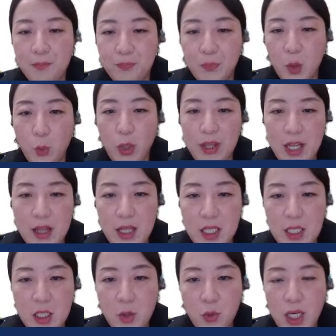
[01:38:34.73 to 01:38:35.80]
within
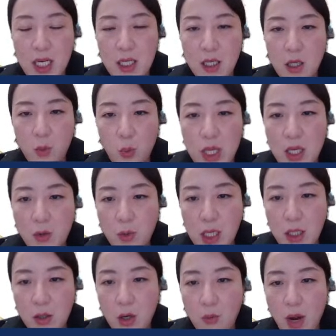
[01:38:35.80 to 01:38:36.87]
this weak
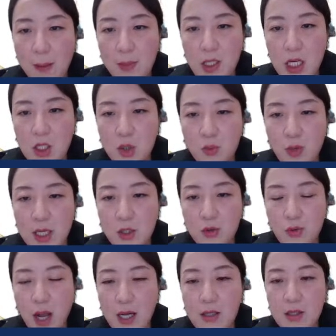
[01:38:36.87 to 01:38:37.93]
green reputation
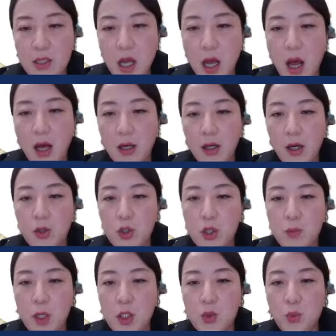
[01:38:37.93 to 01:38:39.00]
restaurants,
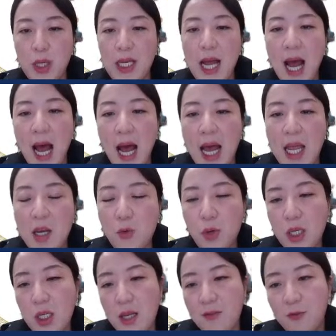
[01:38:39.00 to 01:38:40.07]
customers with high
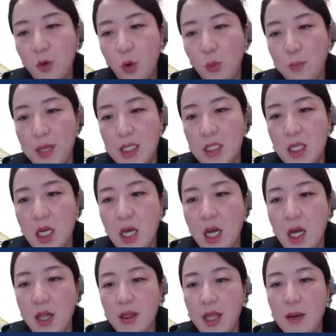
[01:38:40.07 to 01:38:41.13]
green involvement,
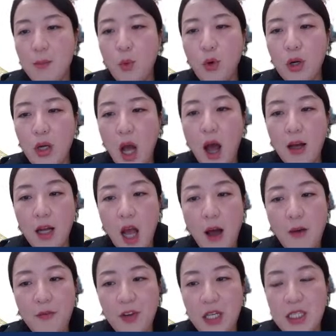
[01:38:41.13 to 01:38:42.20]
they're more
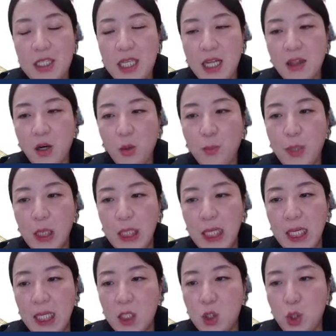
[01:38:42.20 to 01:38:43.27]
confident in their
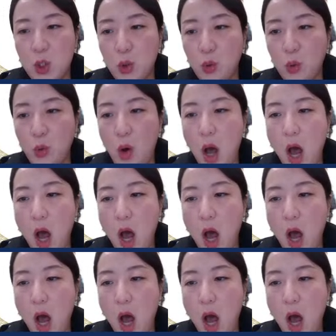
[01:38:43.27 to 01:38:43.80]
ability to